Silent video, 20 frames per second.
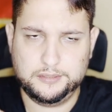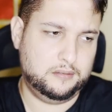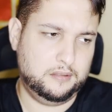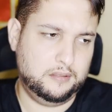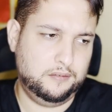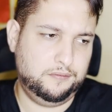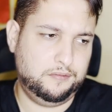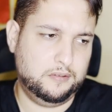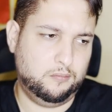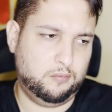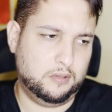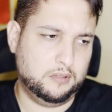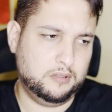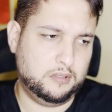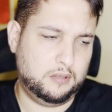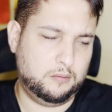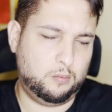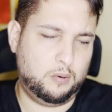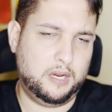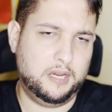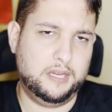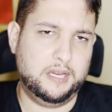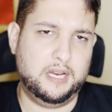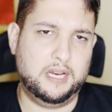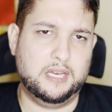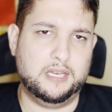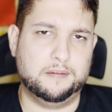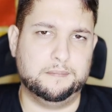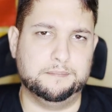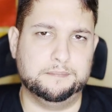If you wonder why
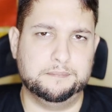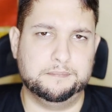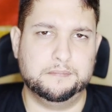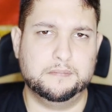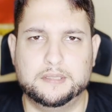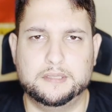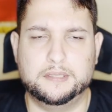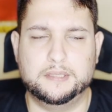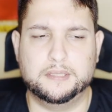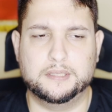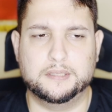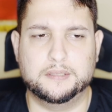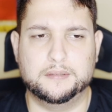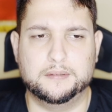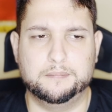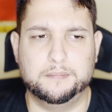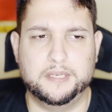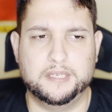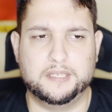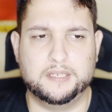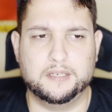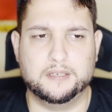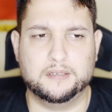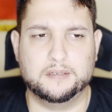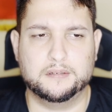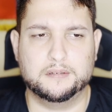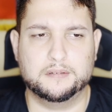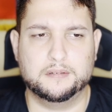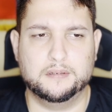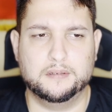I'm uh,
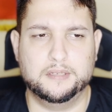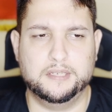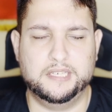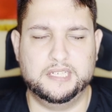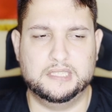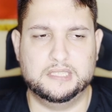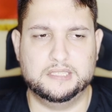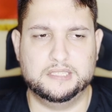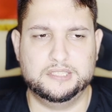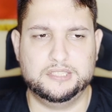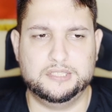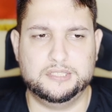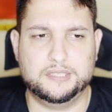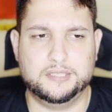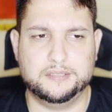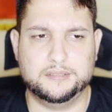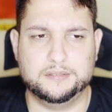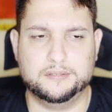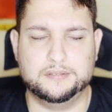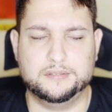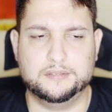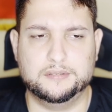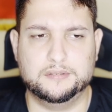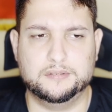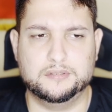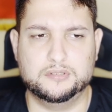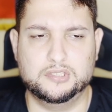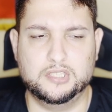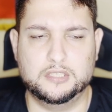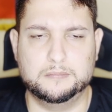making English and
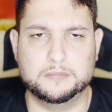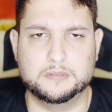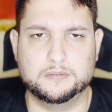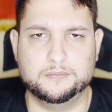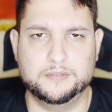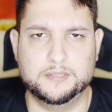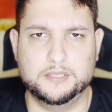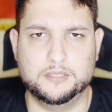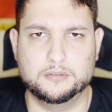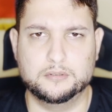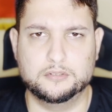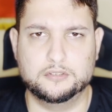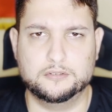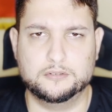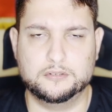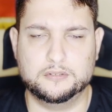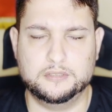German videos,